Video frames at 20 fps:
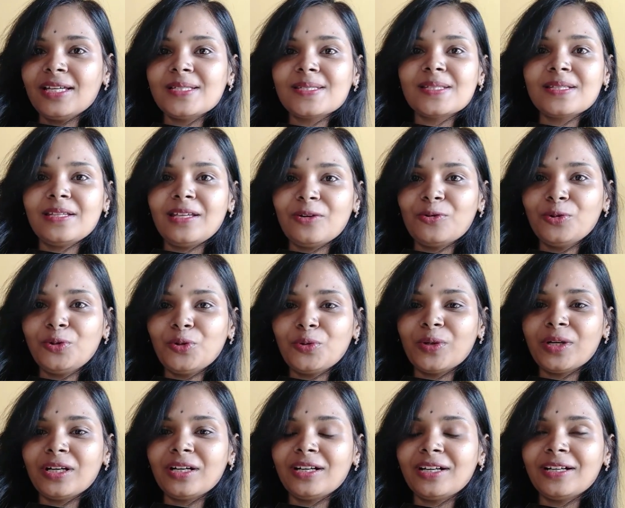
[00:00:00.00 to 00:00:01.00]
is new to
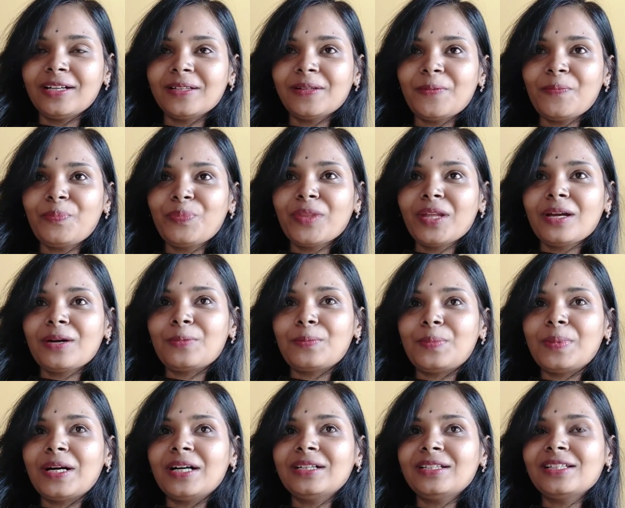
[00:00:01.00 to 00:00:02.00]
her,
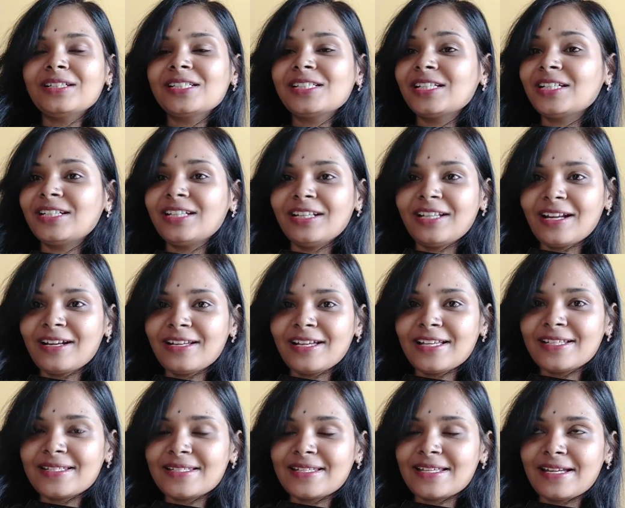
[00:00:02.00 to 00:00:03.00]
but she didn't
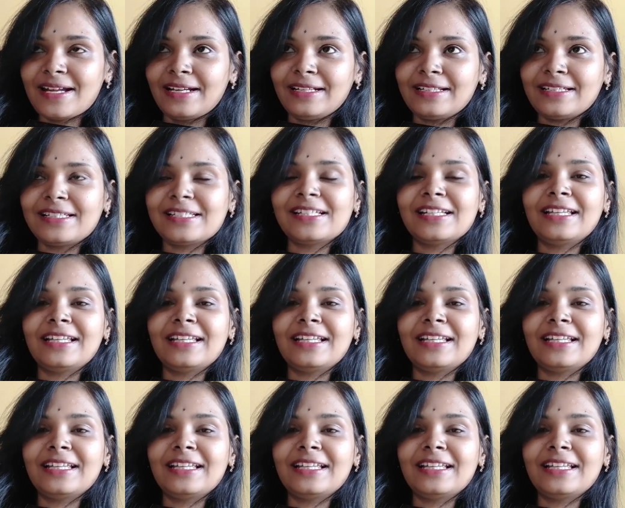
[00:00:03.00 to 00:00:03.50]
hesitate.